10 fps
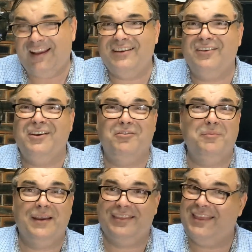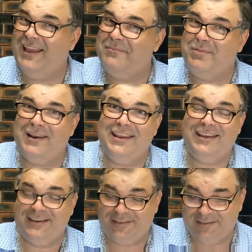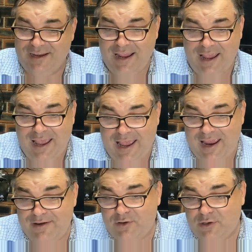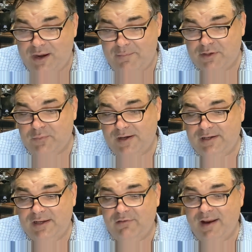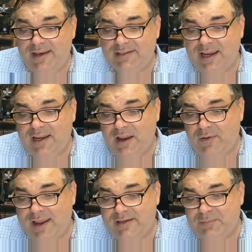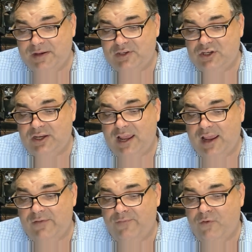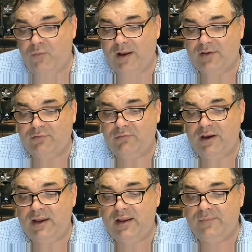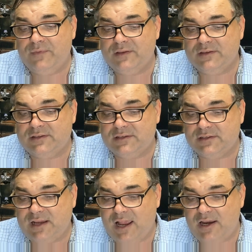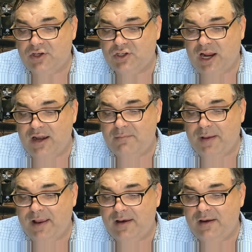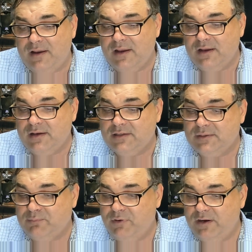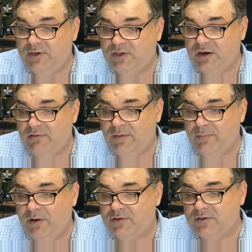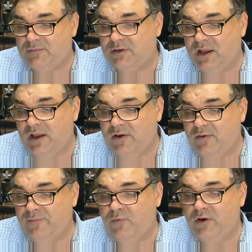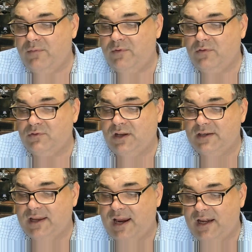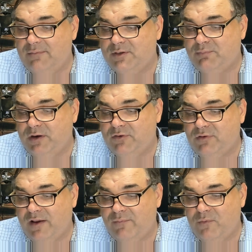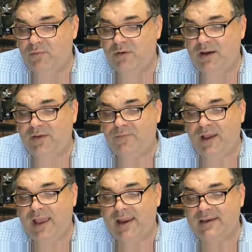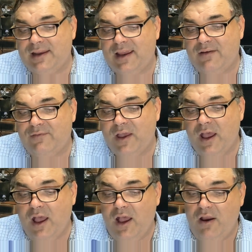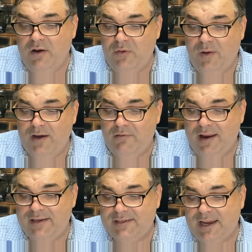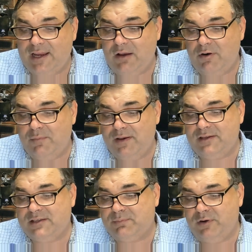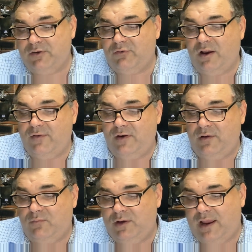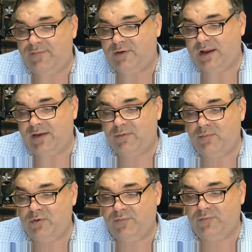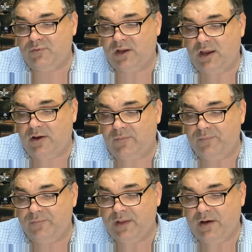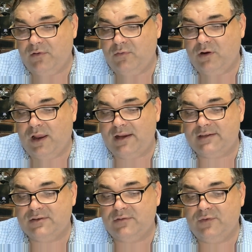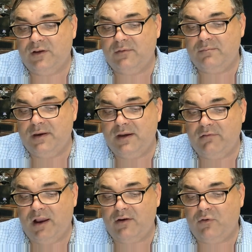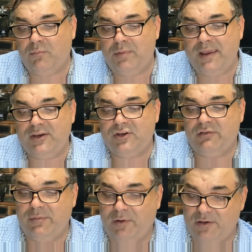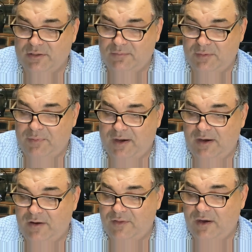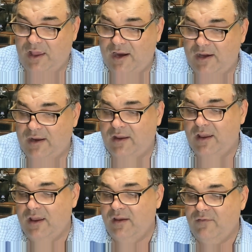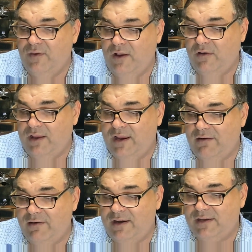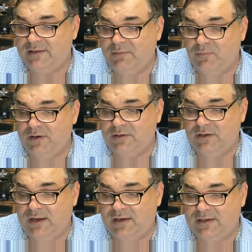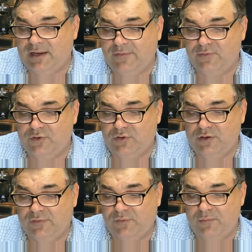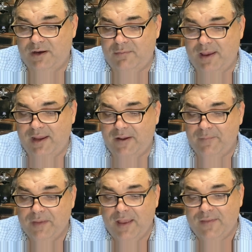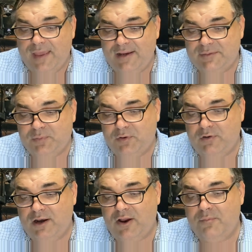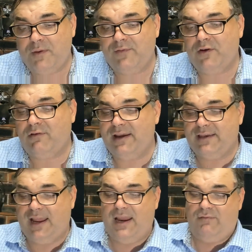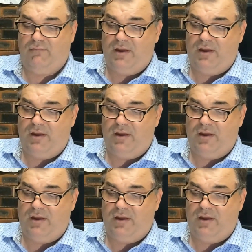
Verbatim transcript: I don't know about that. Please. And number 20, Grand Seiko SBGA 413, Shunbun Spring Cherry Blossom Dial, 40mm titanium spring drive movement. If I had to have only one Grand Seiko would be the spring drive and it would have to have a beautiful dial that looked like silver, meteorite or pink cherry blossom depending on the lighting. Viola, here it is. It wasn't a tough choice for me to make. Thanks, Paul, and I hope you have a great day and